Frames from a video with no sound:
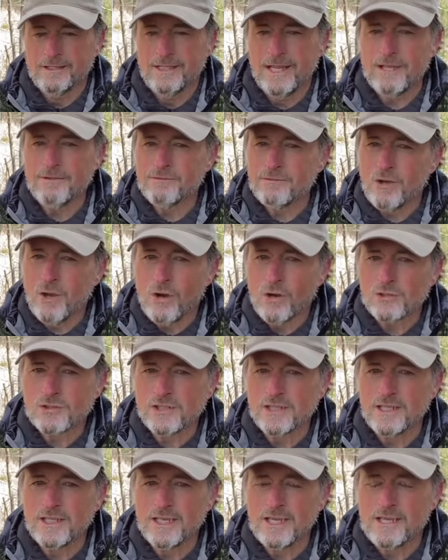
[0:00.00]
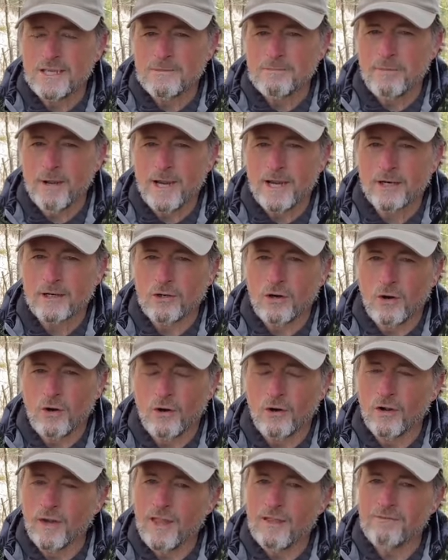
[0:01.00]
Deaf dogs can get hit by a
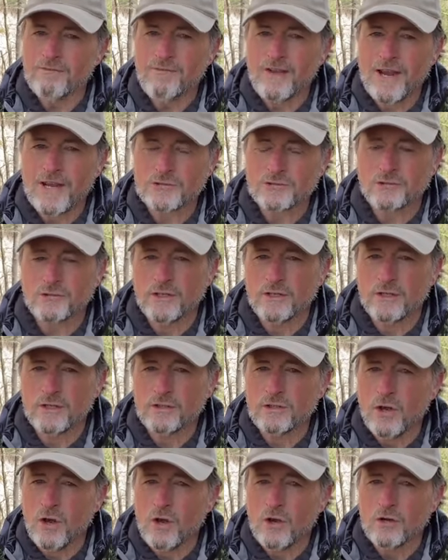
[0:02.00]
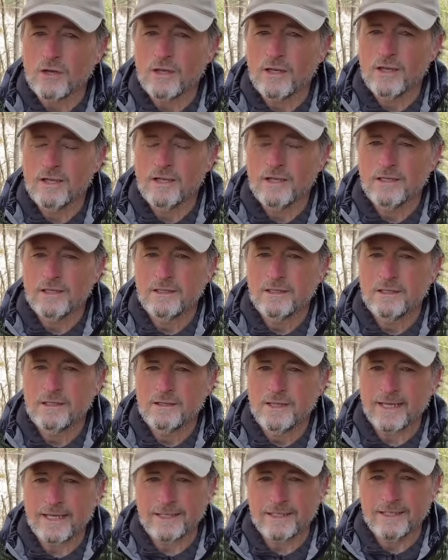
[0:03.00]
car a lot faster than a dog
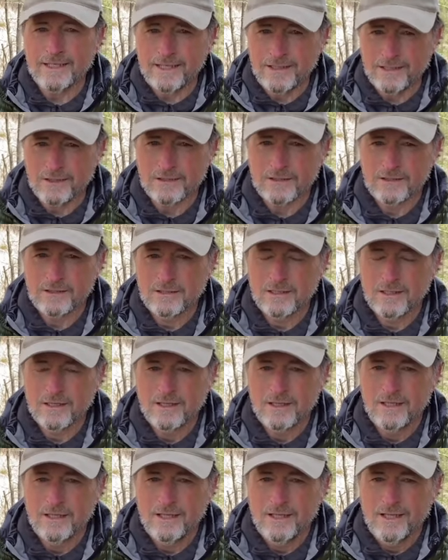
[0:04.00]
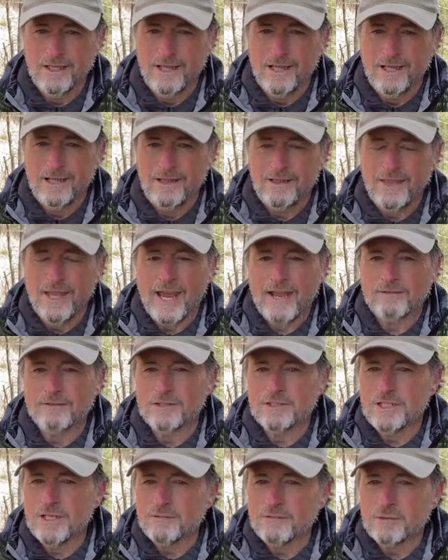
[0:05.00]
that can hear. They have
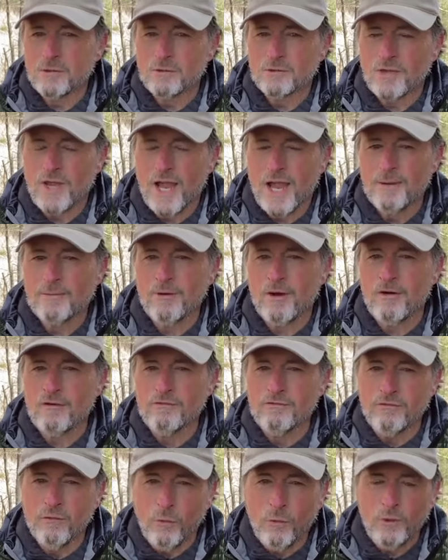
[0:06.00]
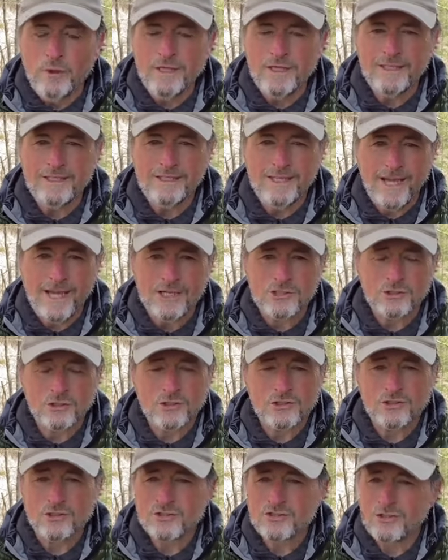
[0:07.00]
a difficult time avoiding danger
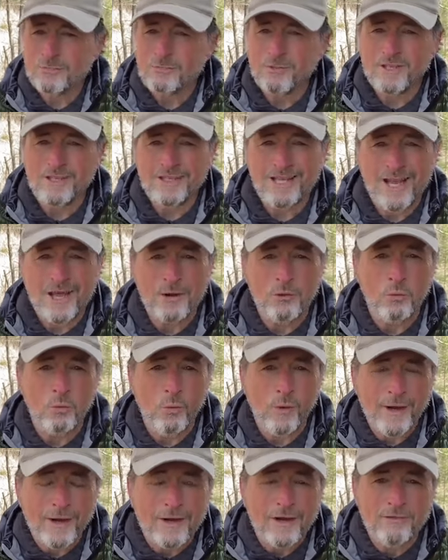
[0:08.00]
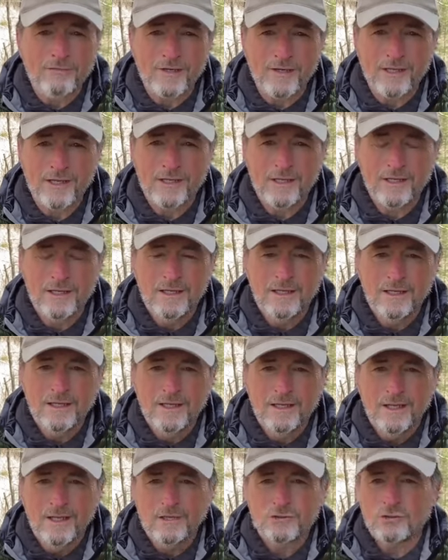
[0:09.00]
because they're simply not aware of it.
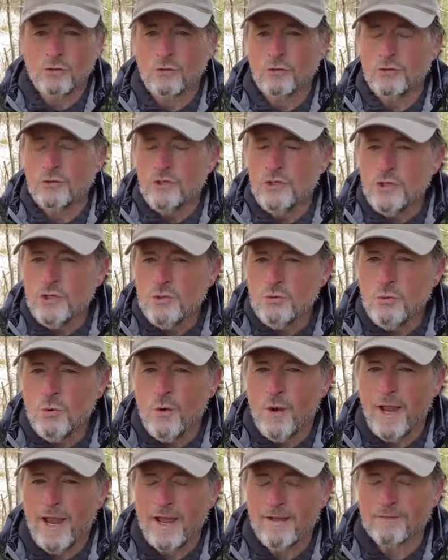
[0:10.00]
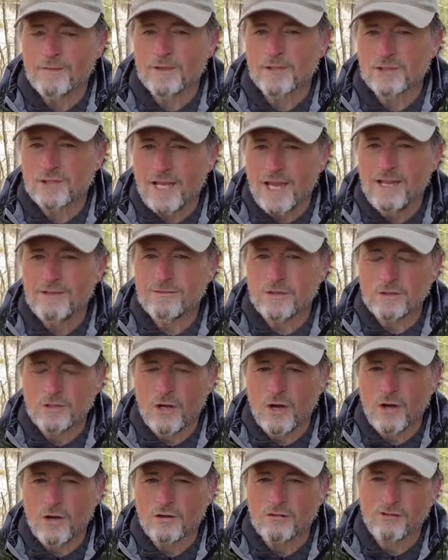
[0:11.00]
So you will have to save the
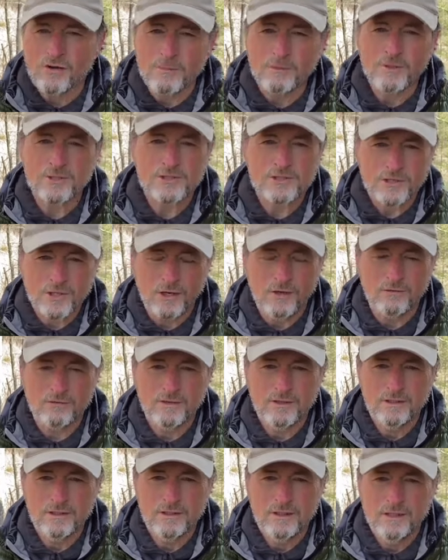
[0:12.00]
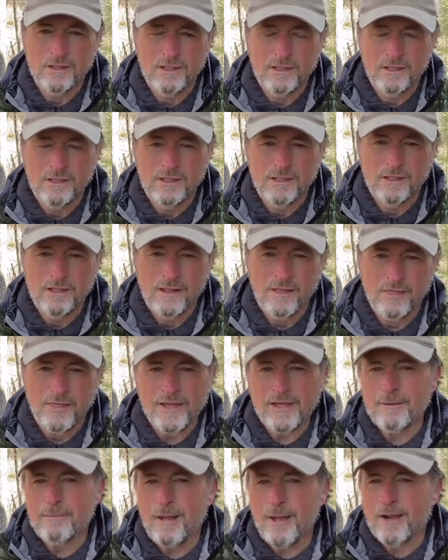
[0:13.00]
dog from itself.
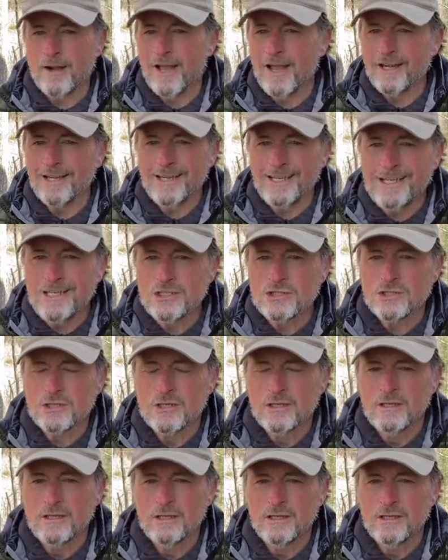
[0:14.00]
Think about on leash.